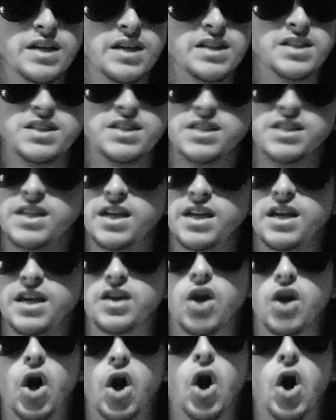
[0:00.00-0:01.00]

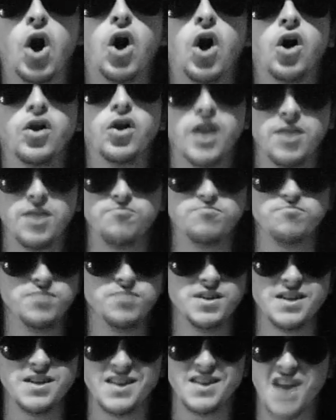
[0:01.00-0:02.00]
seeing all and
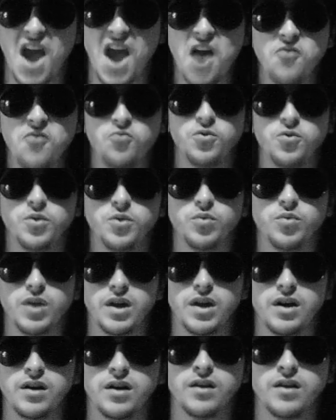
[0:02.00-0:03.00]
being
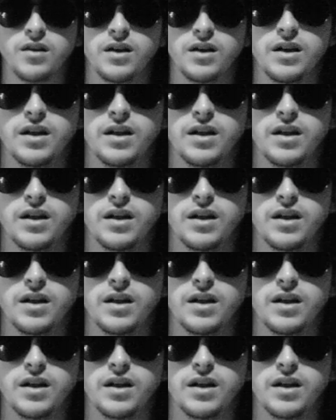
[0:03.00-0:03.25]
everywhere.